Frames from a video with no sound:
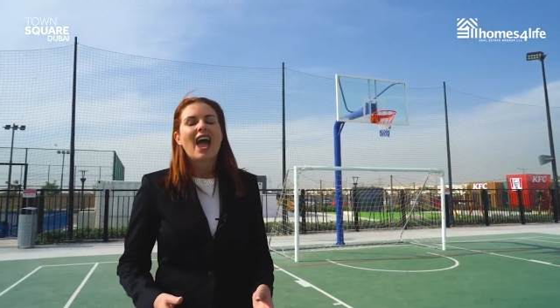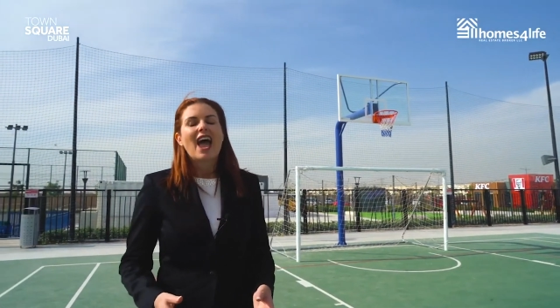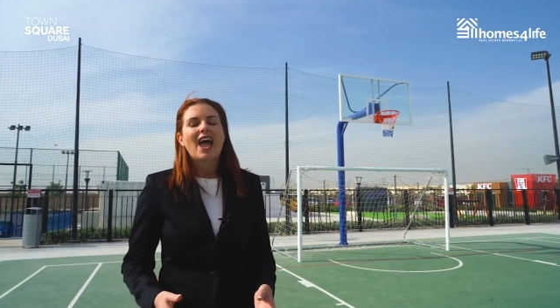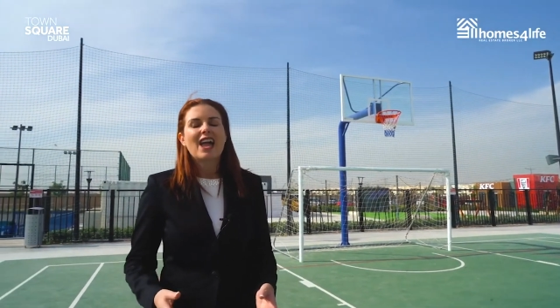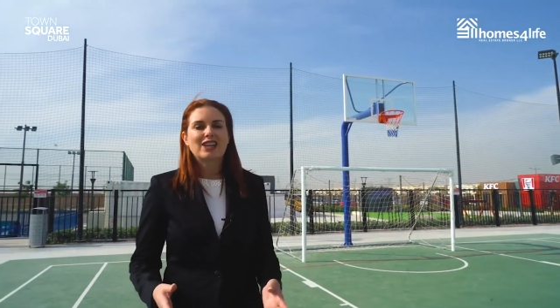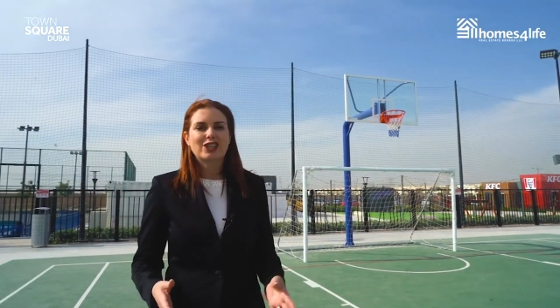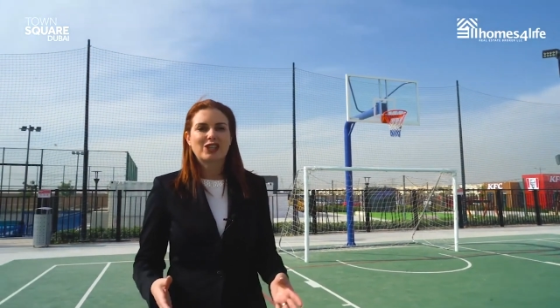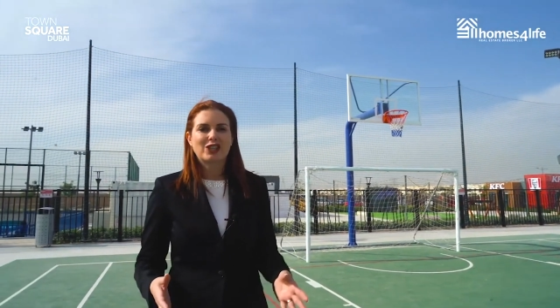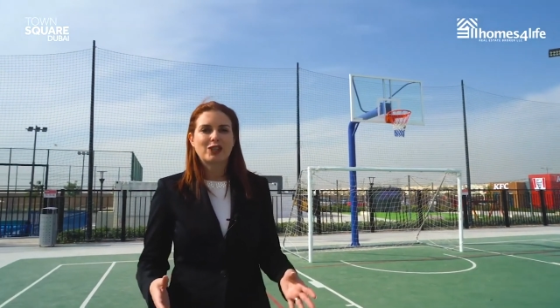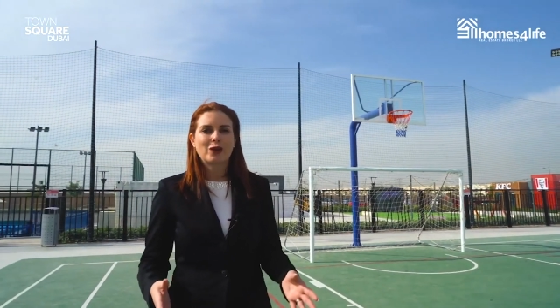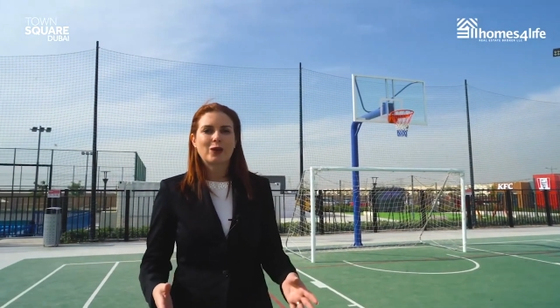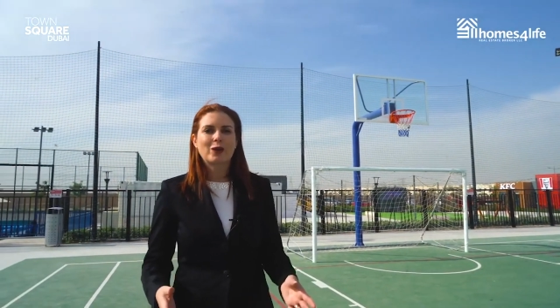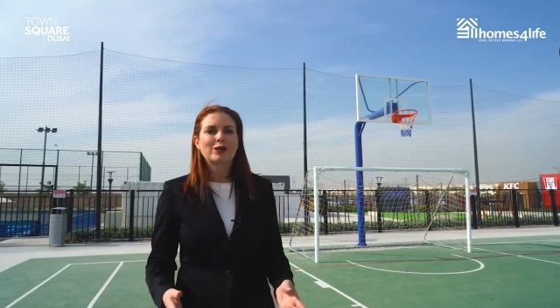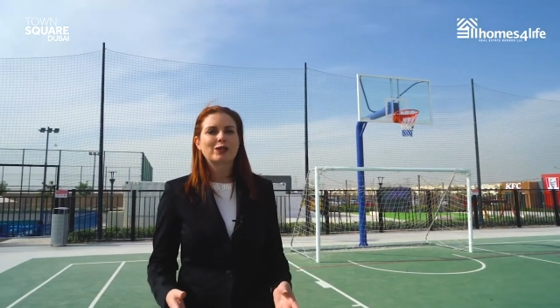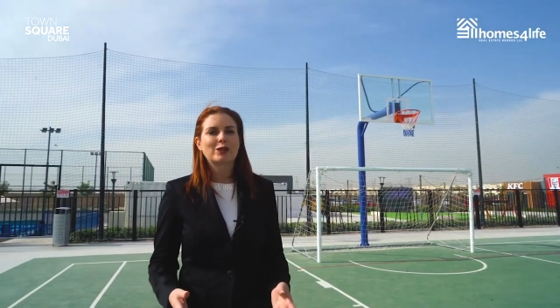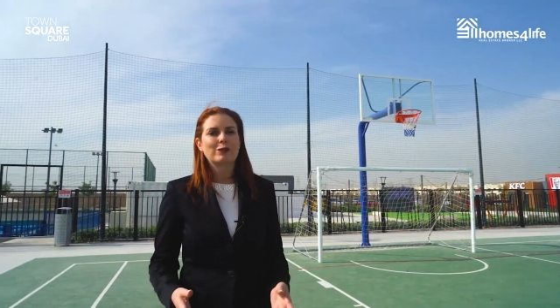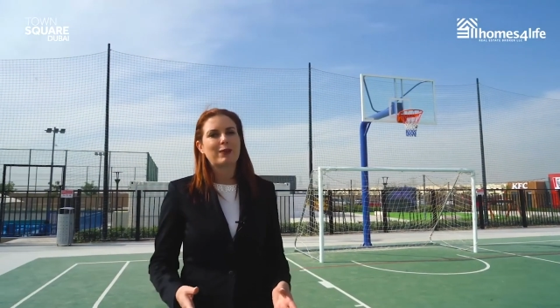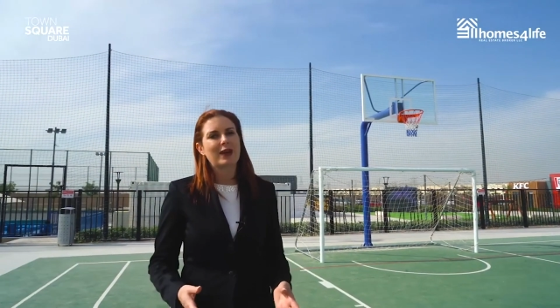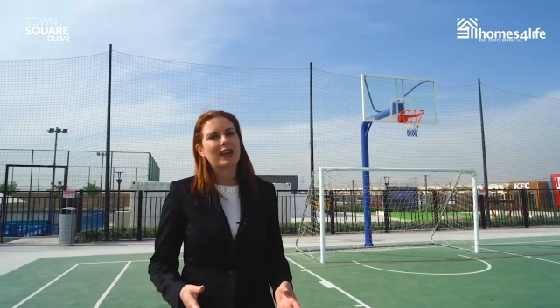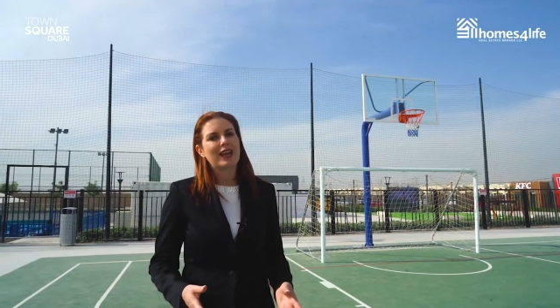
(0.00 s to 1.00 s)
It's sure
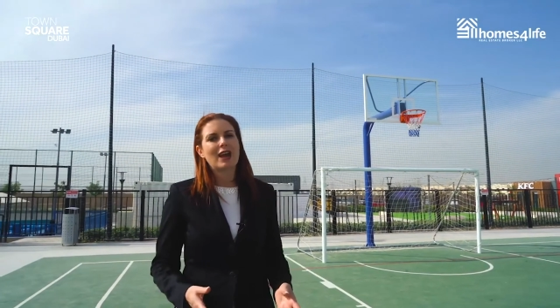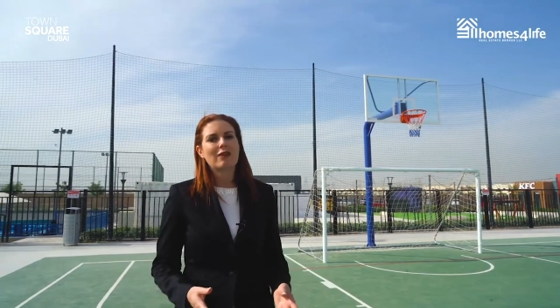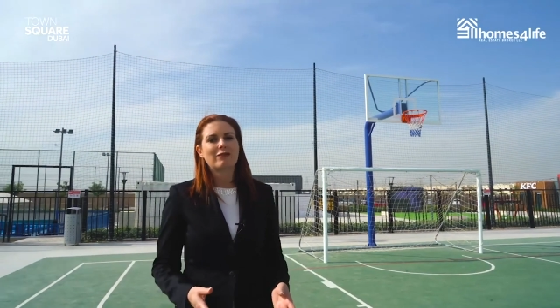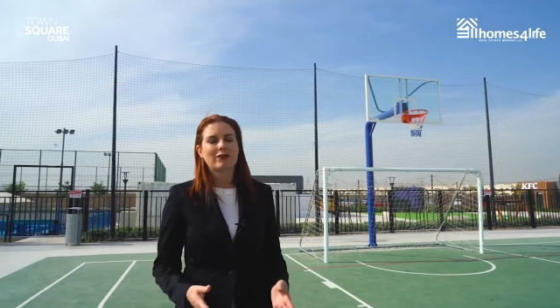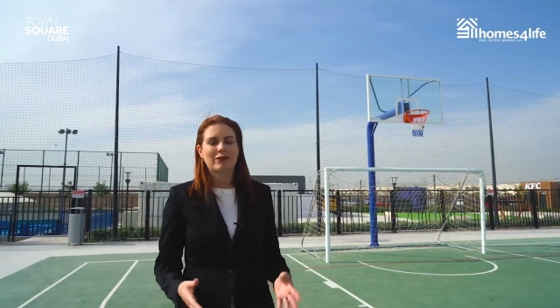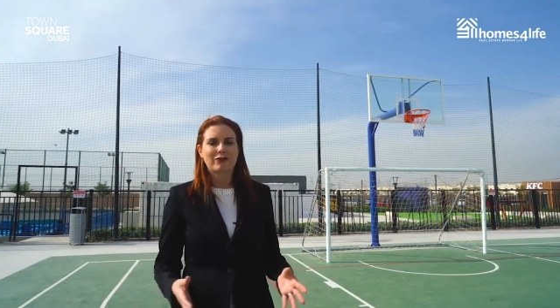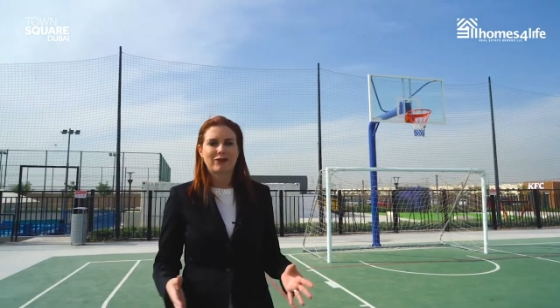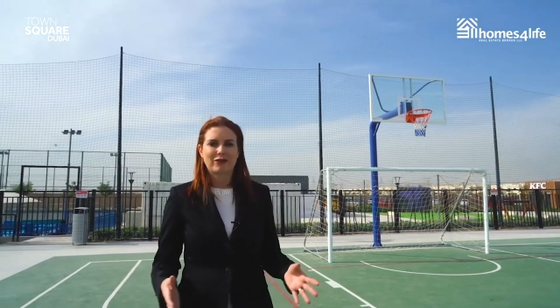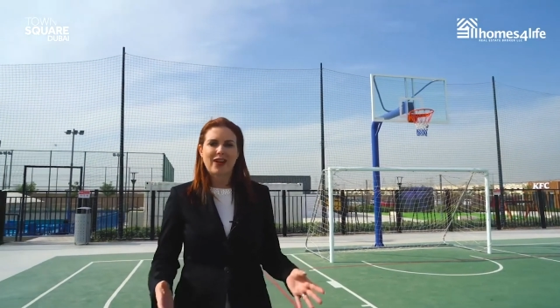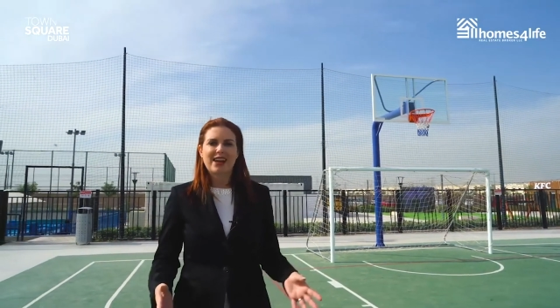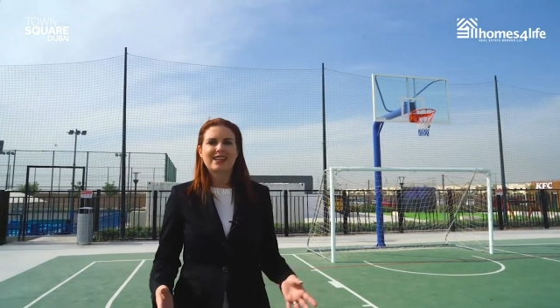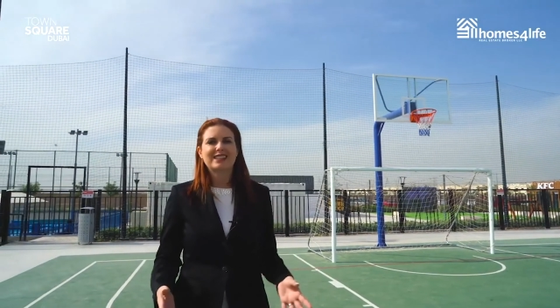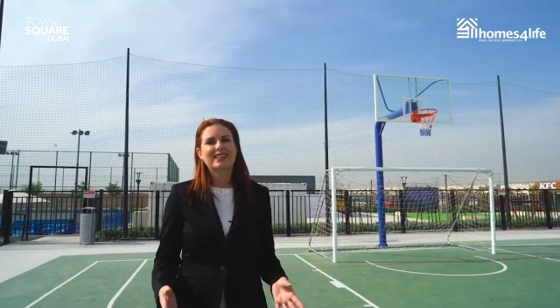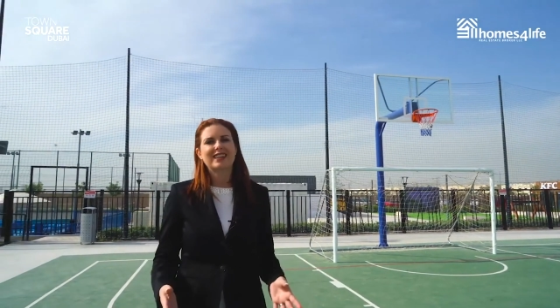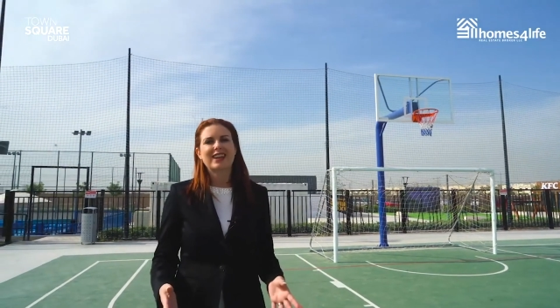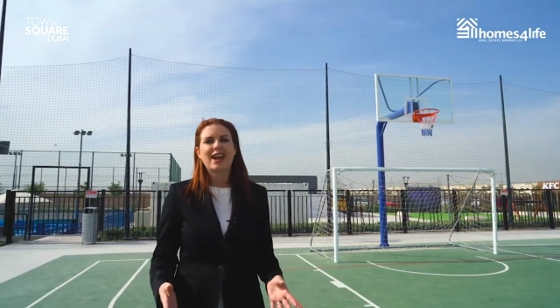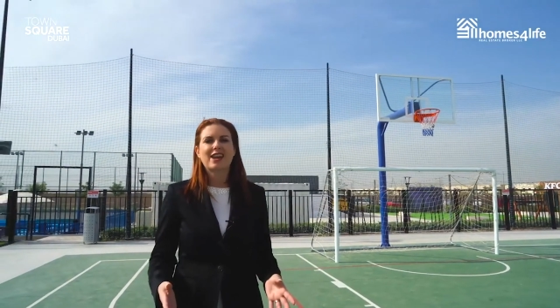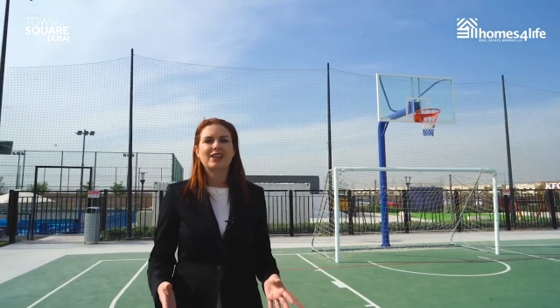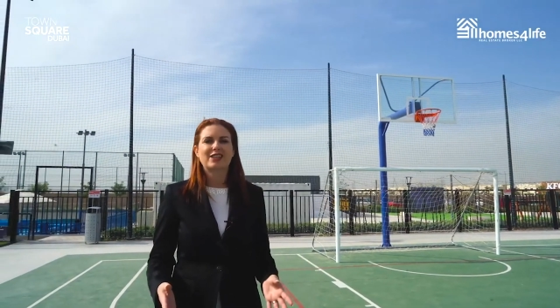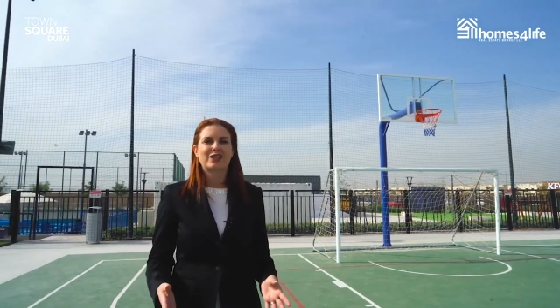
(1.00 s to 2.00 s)
to be of a
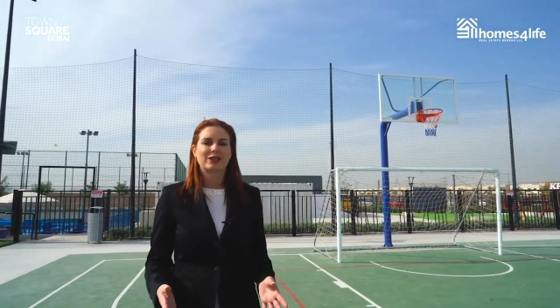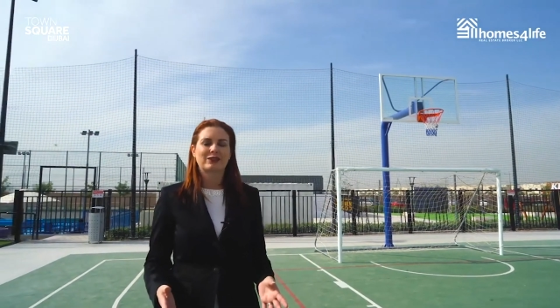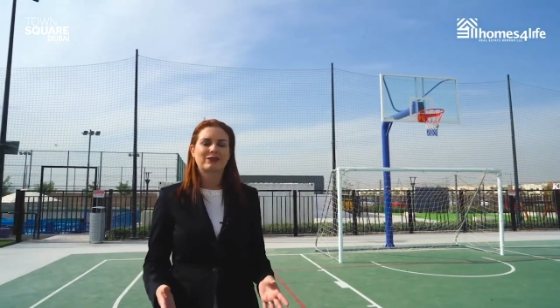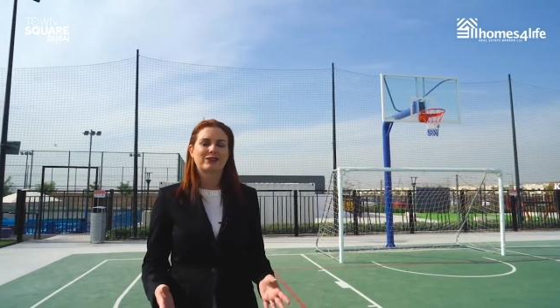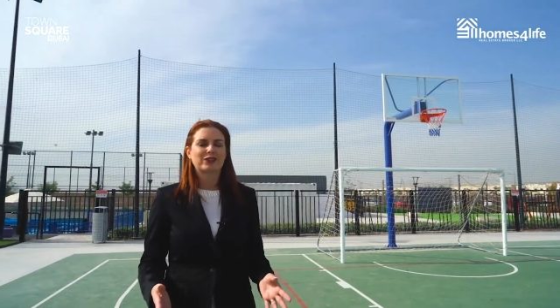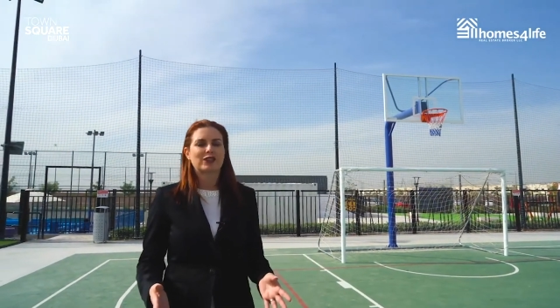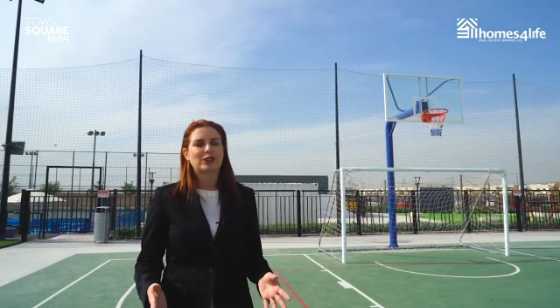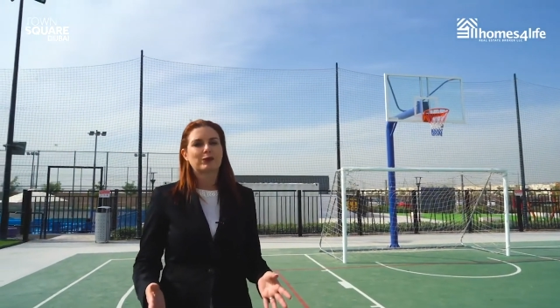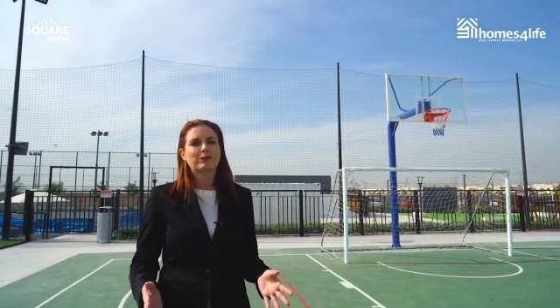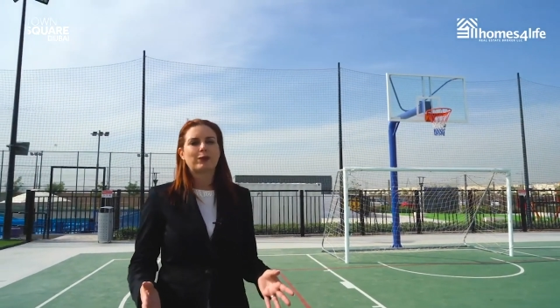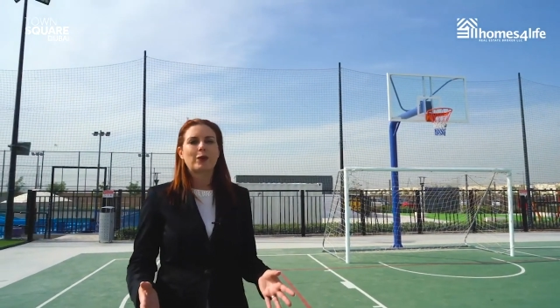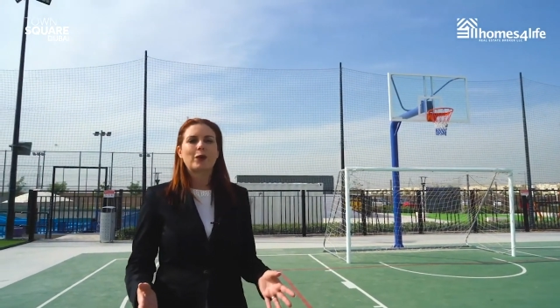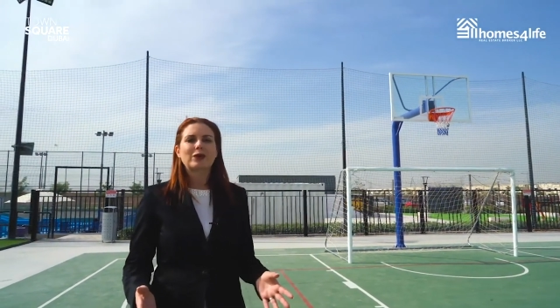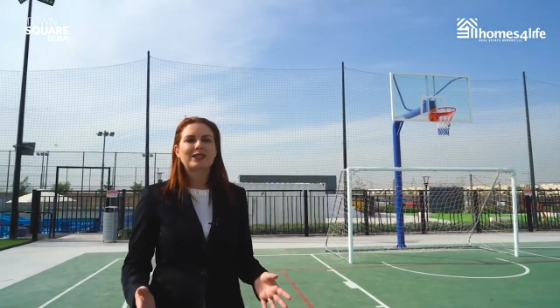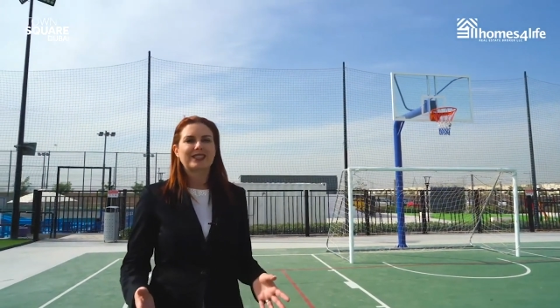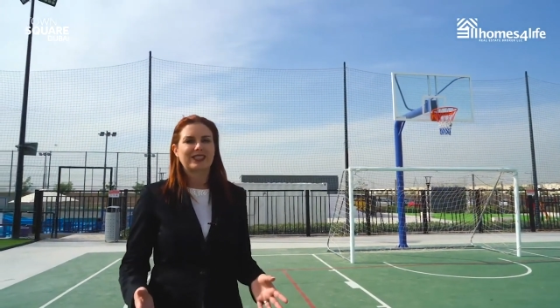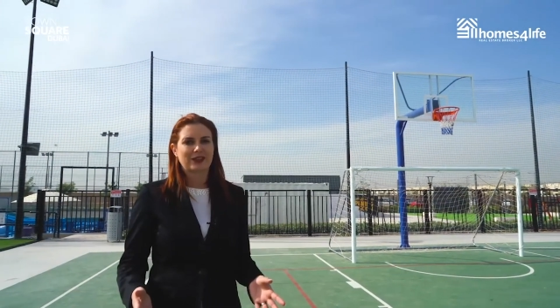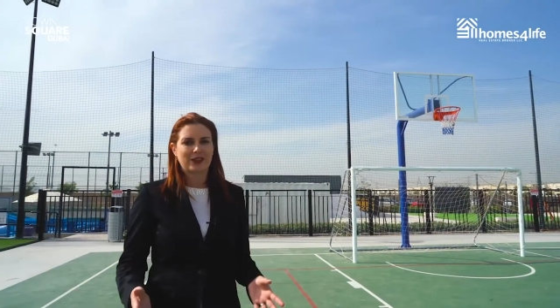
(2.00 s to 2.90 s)
fascination for sports